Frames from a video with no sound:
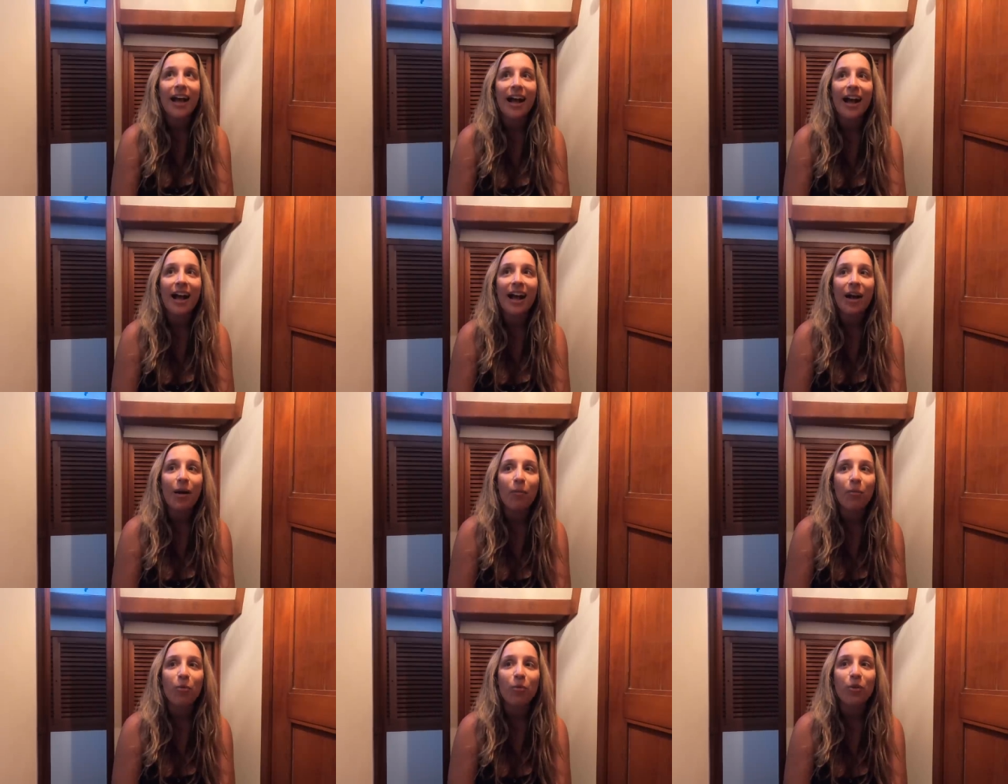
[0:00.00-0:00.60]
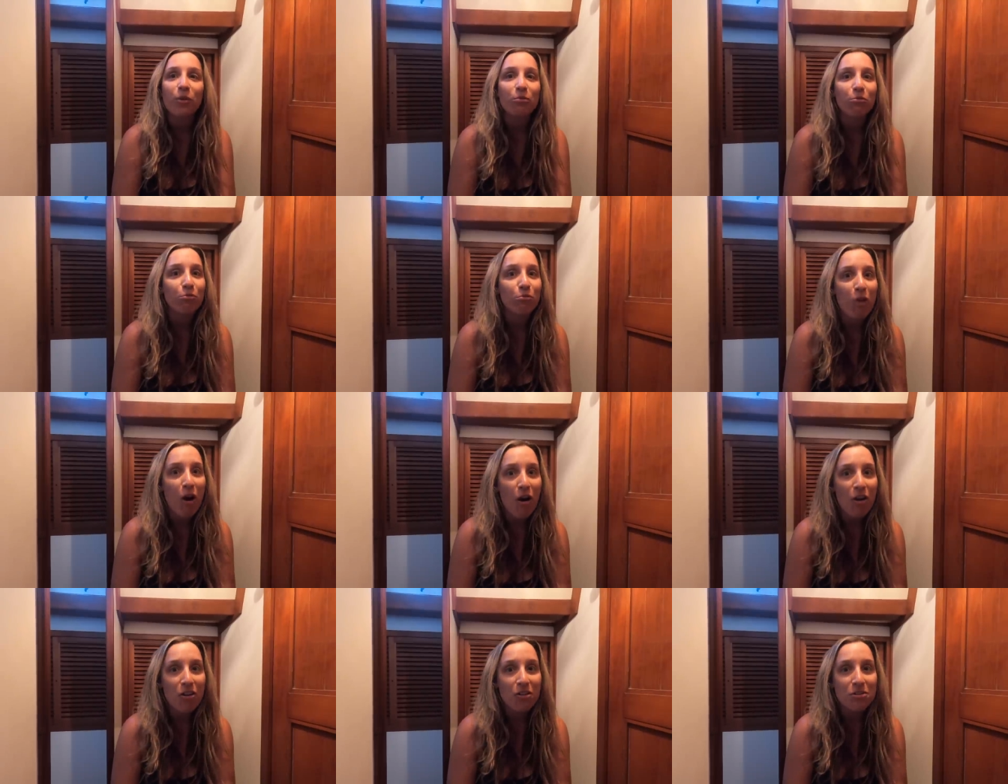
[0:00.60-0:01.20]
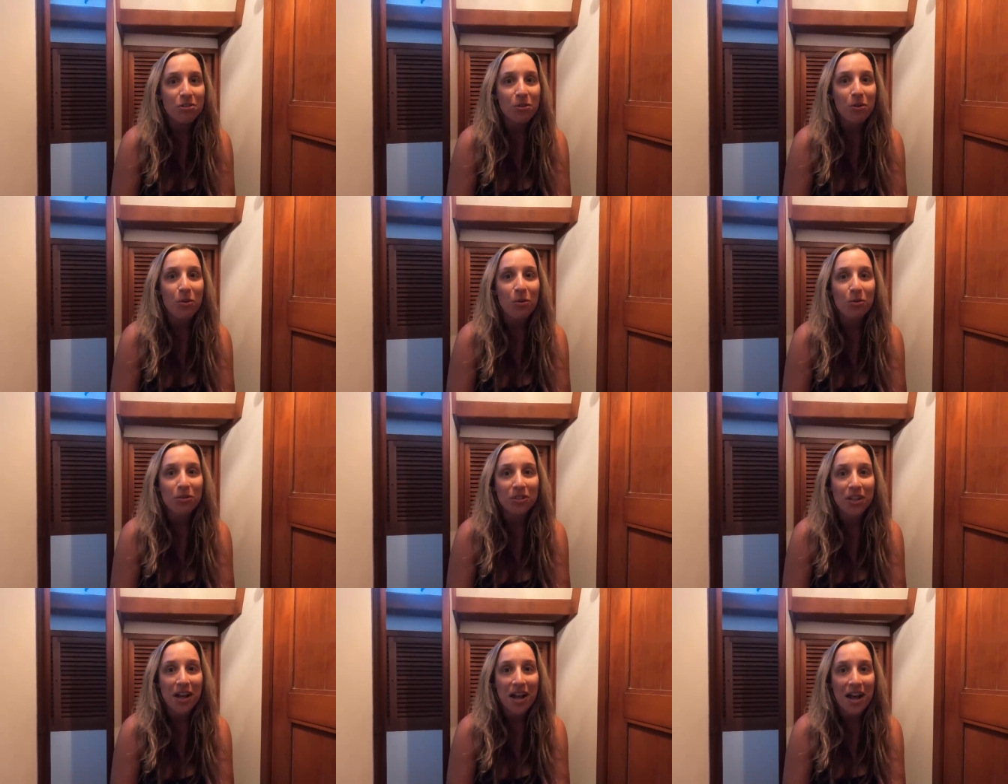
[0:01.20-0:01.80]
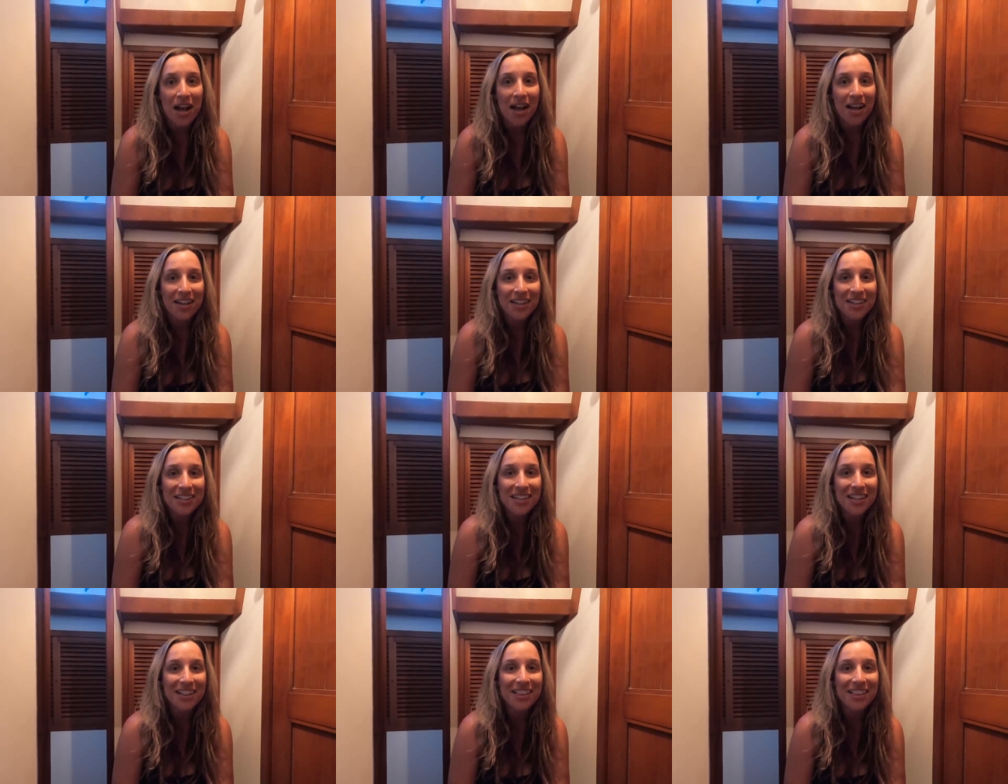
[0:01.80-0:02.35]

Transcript: Um, we rocked all night.